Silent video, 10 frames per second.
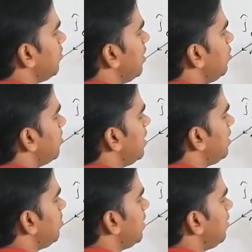When you
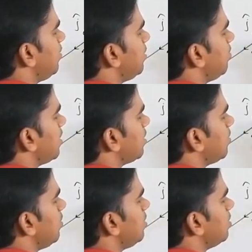multiply unit
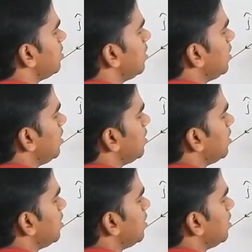vector with